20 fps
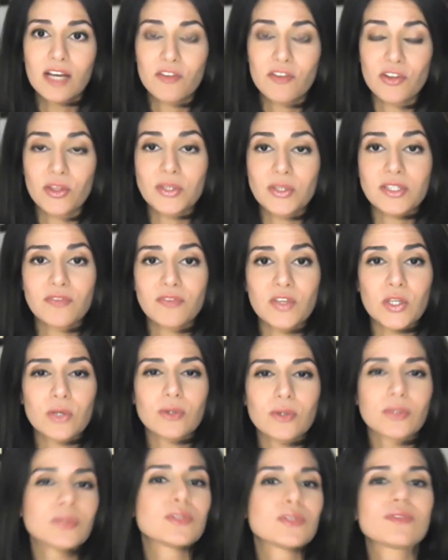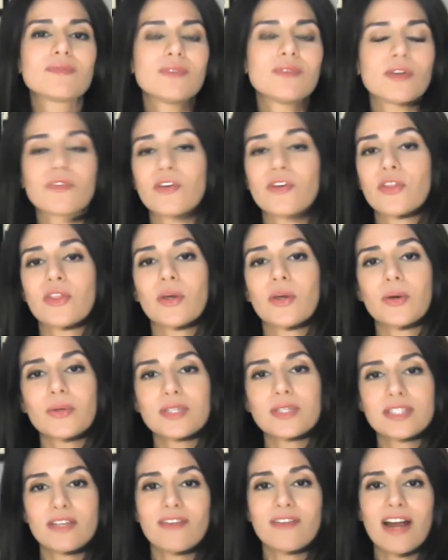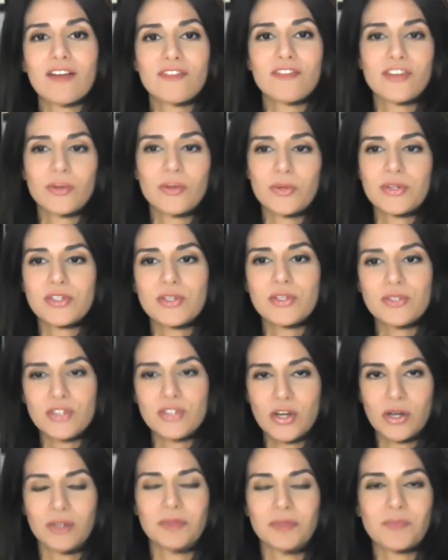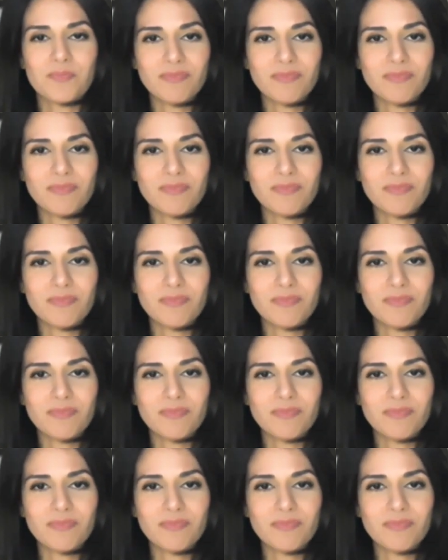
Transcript: for those of our viewers who don't